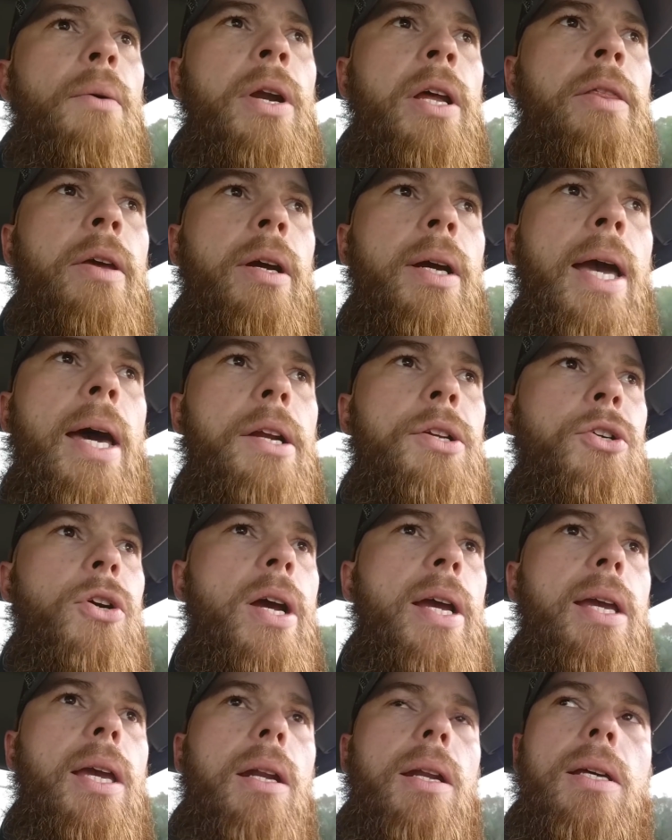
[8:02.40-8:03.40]
went in there and got a
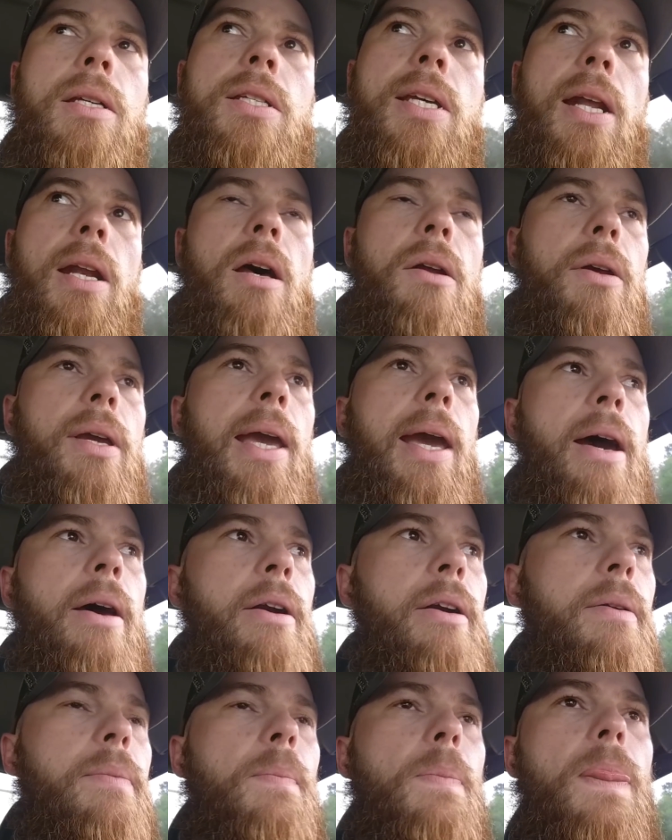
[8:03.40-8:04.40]
drink and I set it on the
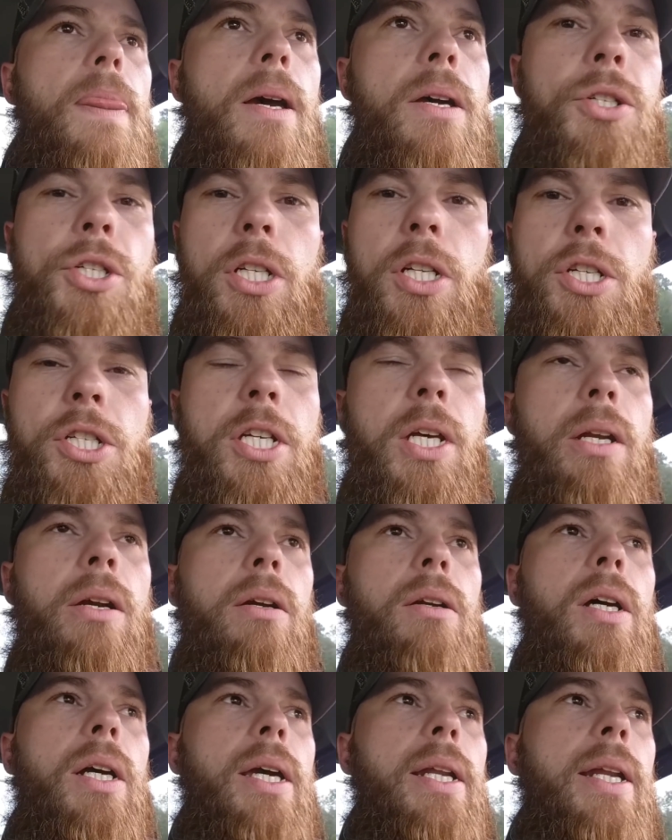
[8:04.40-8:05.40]
counter, and she just sitting
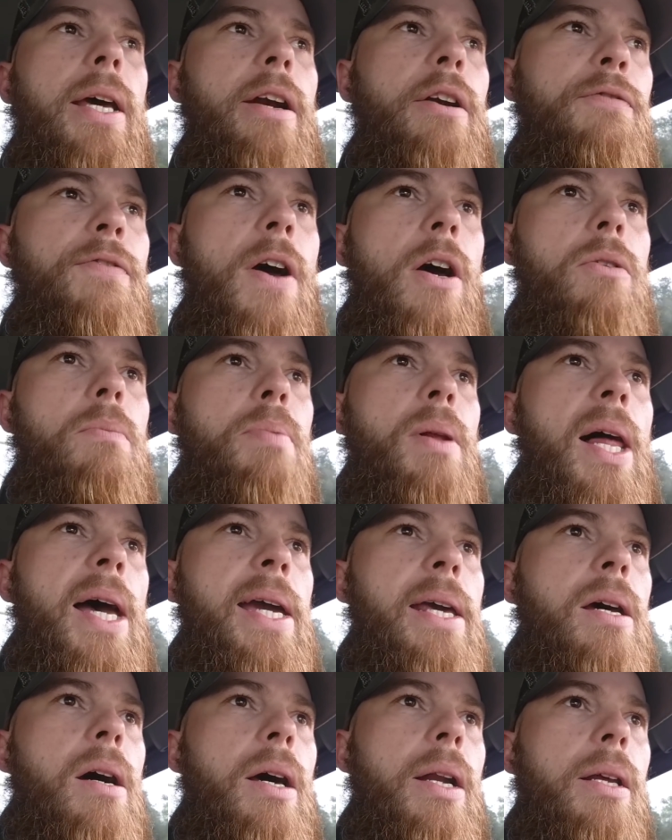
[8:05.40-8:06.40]
there looking at her phone
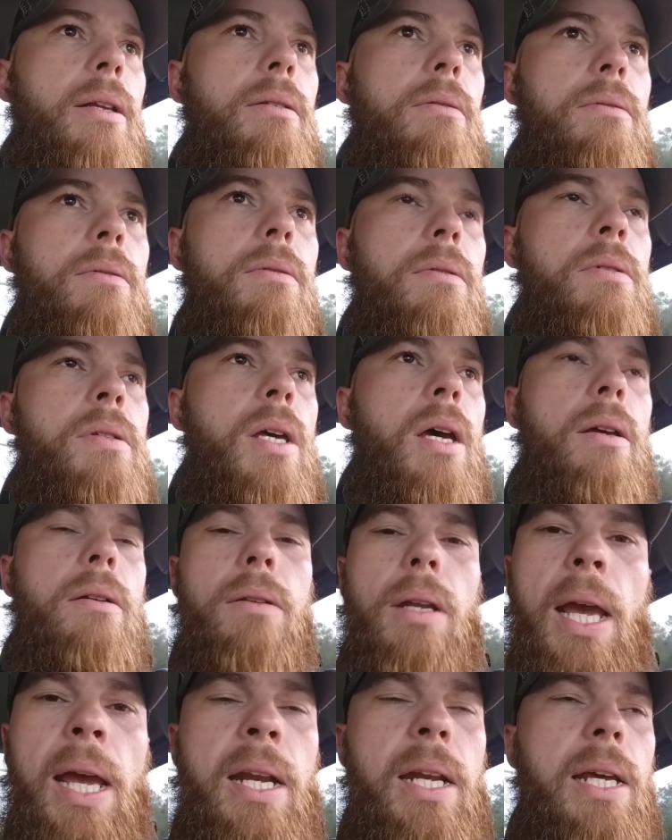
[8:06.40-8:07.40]
playing on it. It was
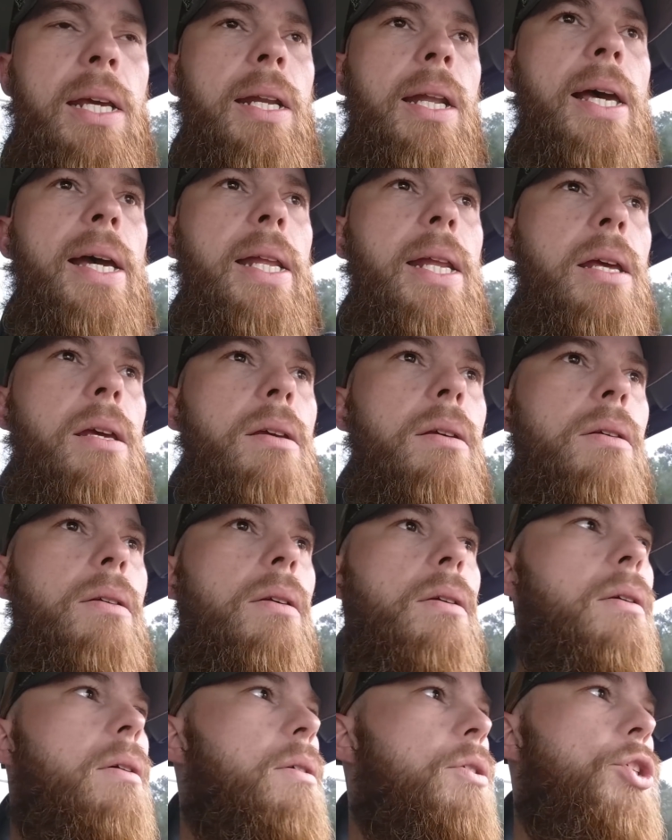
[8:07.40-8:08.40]
an Indian lady.
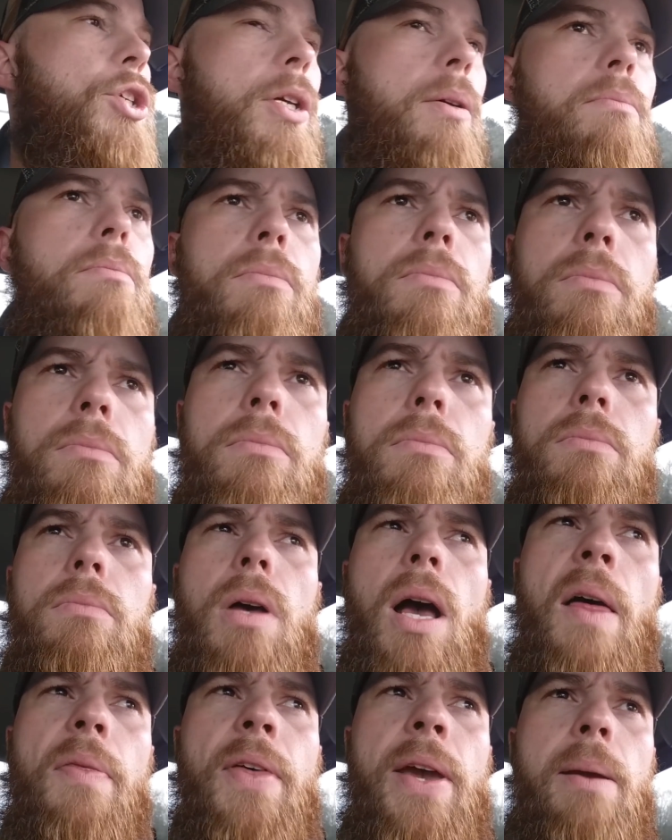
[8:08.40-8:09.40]
She,
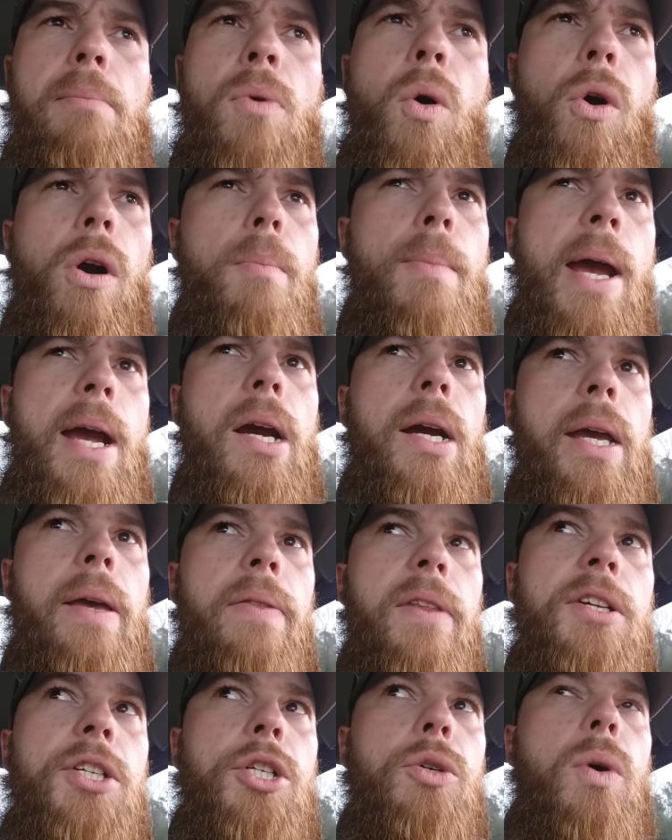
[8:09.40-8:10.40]
I think, more
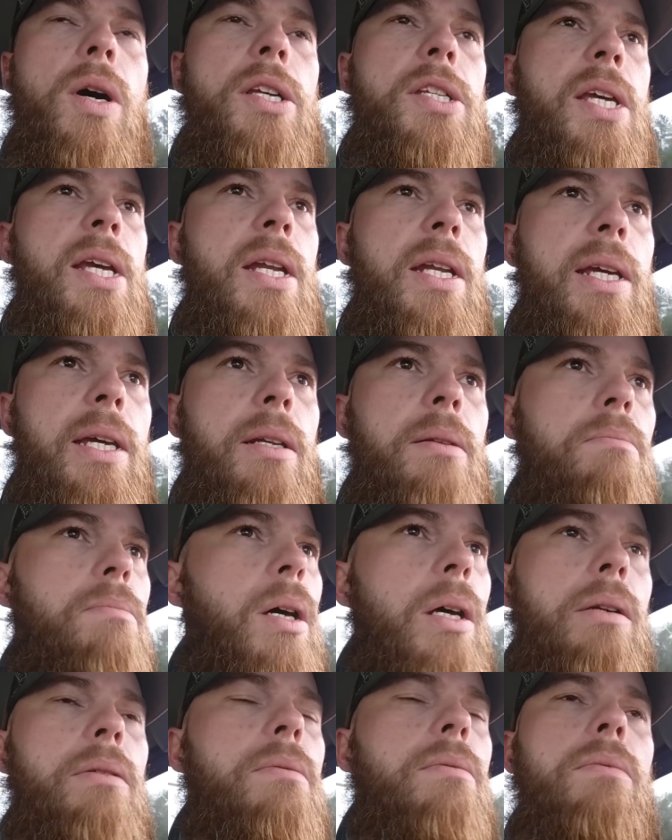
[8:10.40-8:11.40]
American than she was Indian,
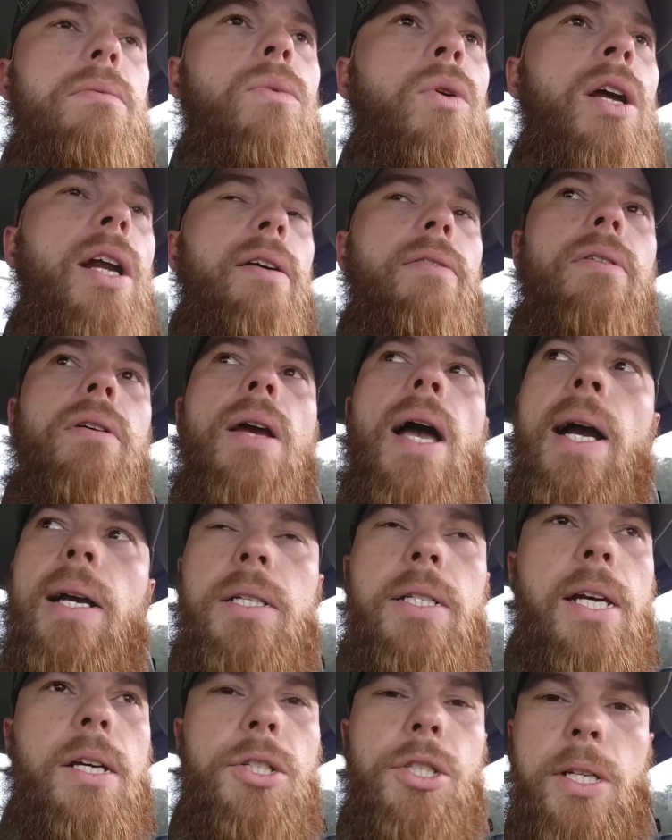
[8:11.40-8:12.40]
but whatever. I
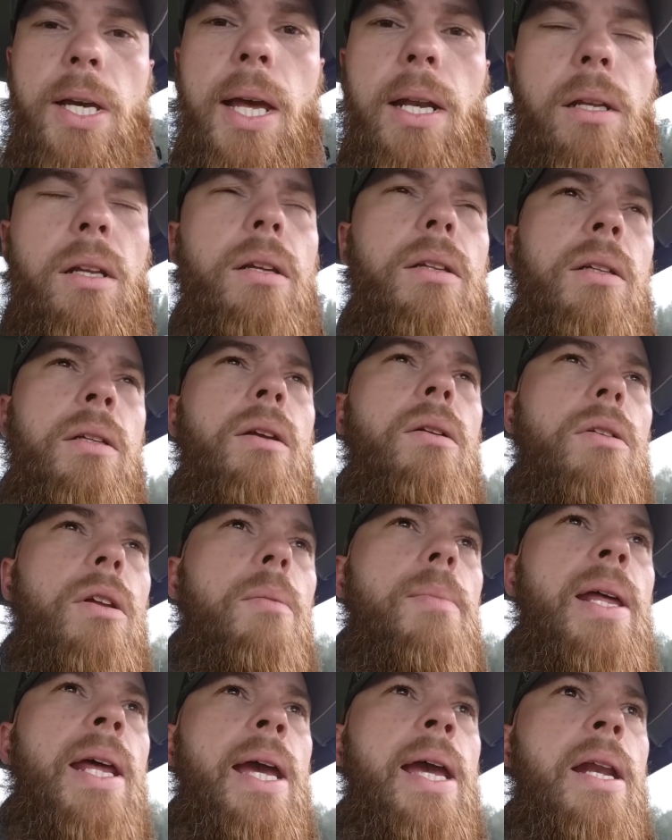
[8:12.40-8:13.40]
could tell she had, you know, a
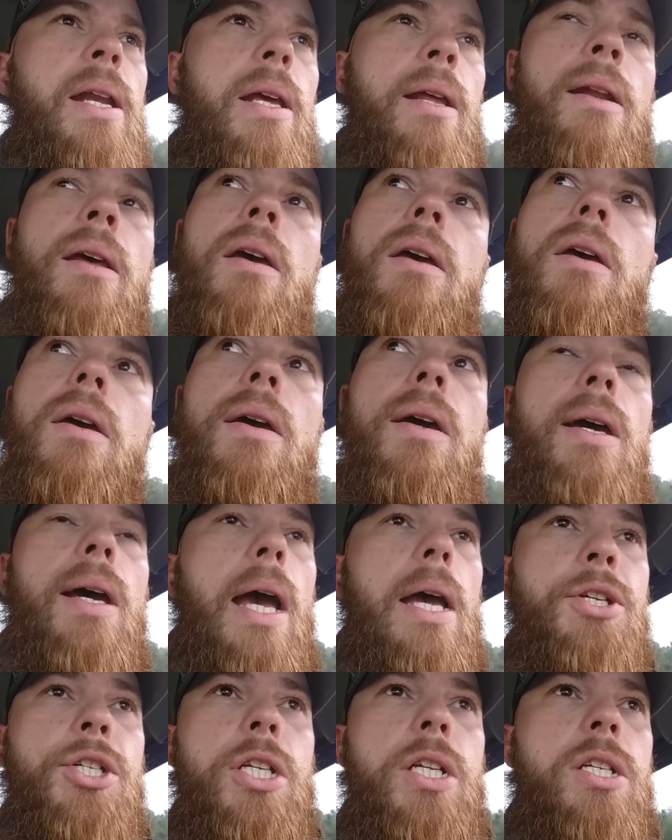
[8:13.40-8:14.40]
little bit of Indian.
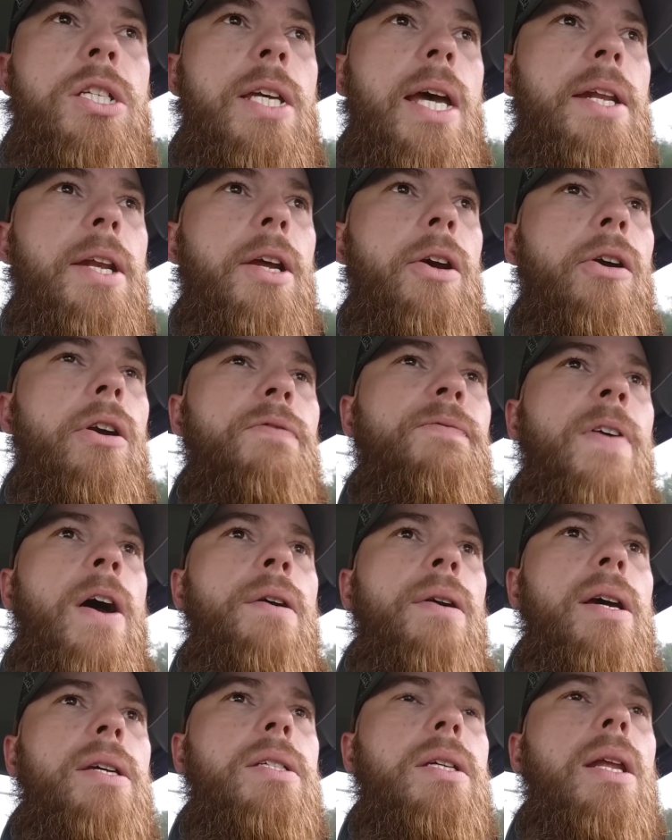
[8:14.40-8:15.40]
And she just sat there on her
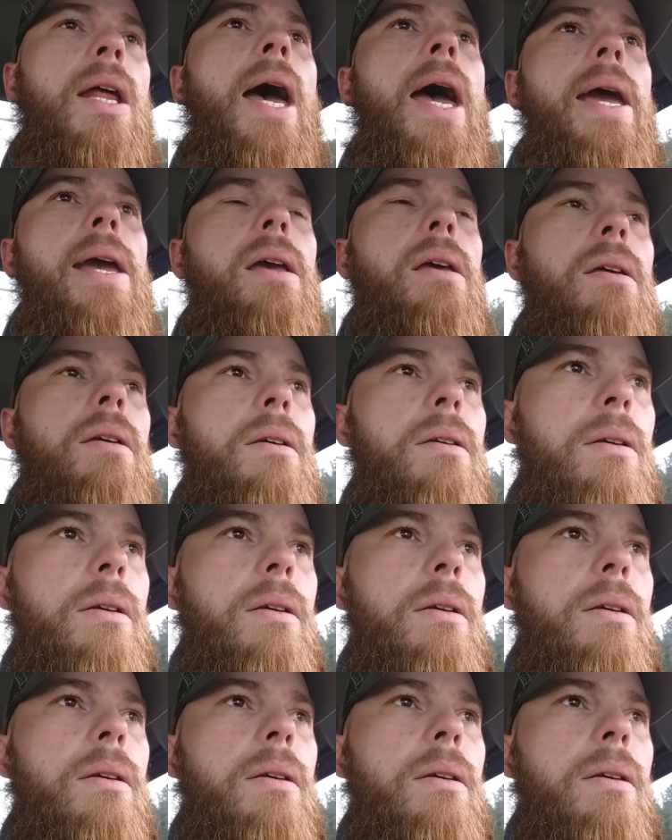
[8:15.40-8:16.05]
phone. I said, hey.